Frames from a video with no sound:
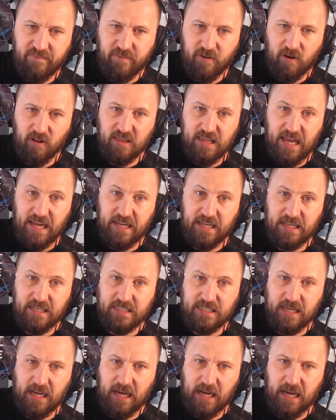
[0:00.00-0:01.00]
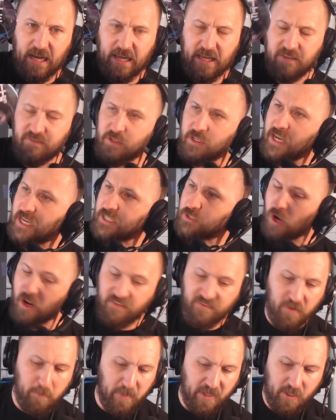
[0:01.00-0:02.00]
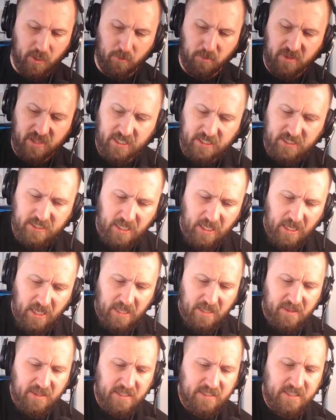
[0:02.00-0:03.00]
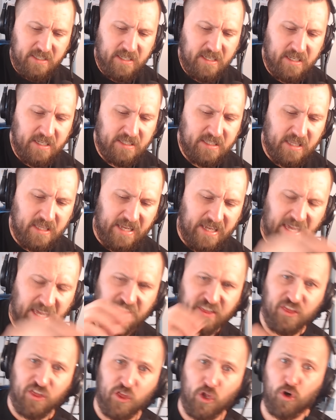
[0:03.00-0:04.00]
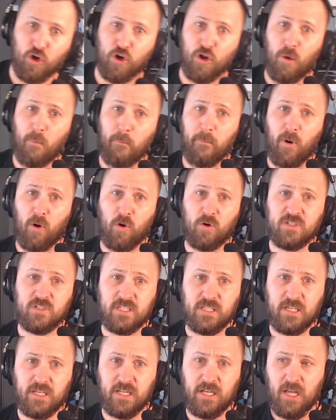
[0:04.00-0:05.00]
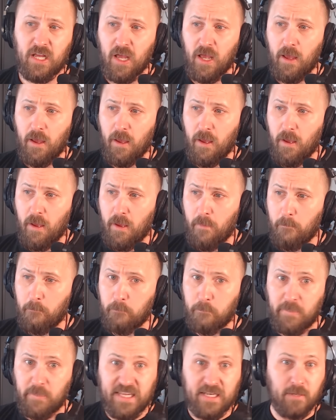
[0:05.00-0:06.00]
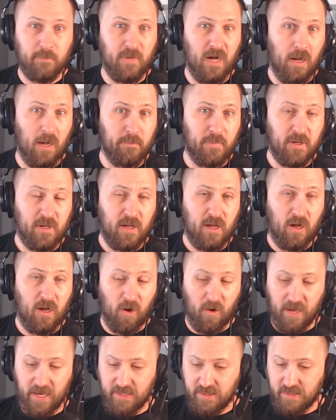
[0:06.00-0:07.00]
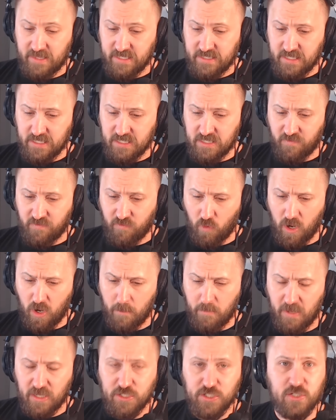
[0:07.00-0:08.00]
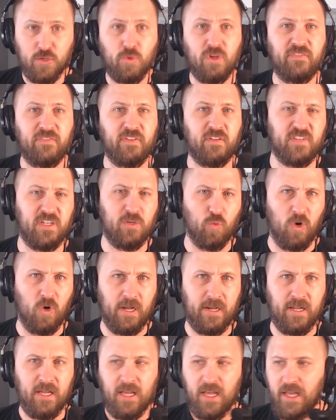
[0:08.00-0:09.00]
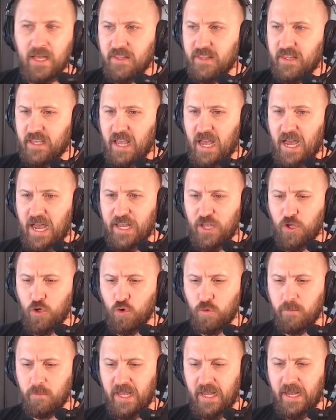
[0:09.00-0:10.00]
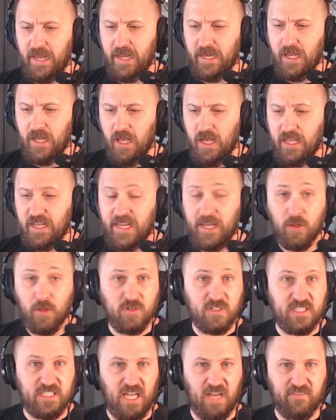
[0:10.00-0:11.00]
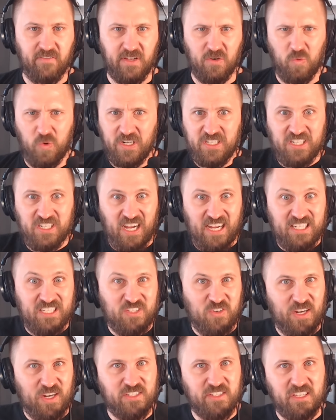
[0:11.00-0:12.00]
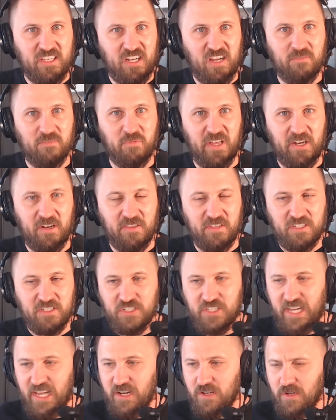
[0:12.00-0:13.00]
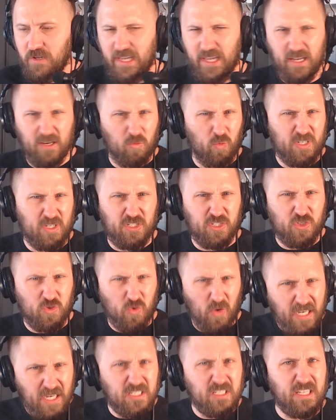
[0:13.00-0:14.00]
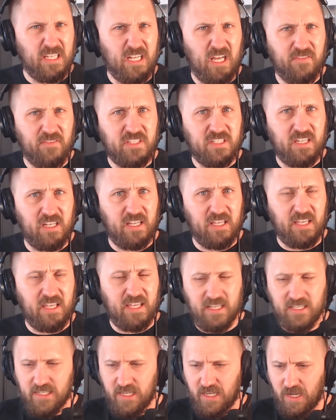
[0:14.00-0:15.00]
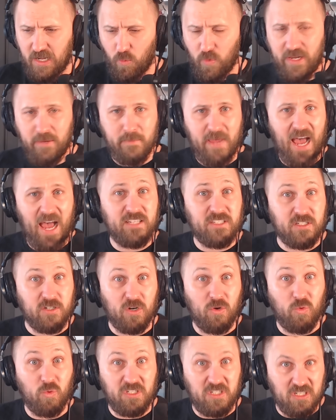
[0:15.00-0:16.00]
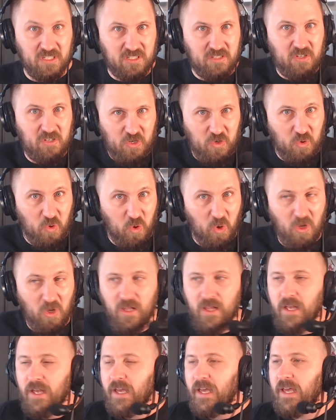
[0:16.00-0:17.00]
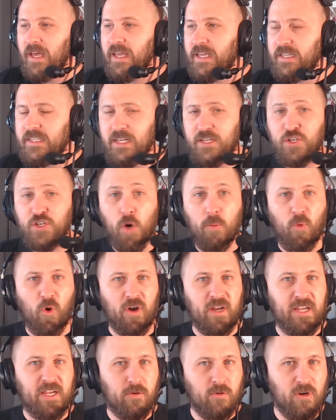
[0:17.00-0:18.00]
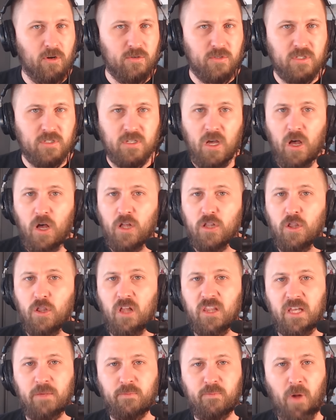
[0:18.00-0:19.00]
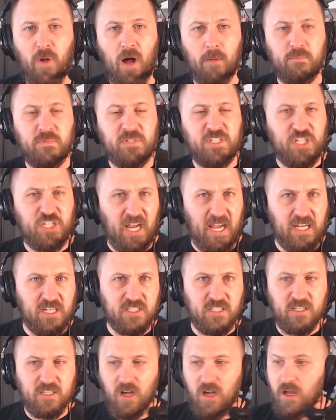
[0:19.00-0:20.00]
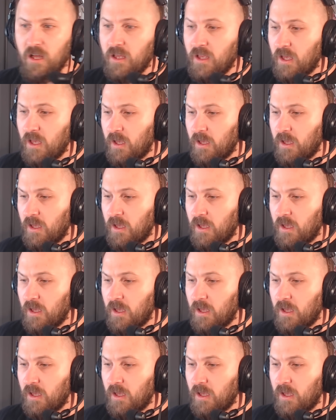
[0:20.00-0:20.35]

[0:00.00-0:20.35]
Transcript: or Let It Die. If you guys are unfamiliar with this, this is like a third-person beat 'em up. All right, this is from Suda51, the guy who made Killer 7, which I strangely enough played on this channel, and which strangely enough is going to get a remaster, which is cool. He did No More Heroes, Lollipop Chainsaw.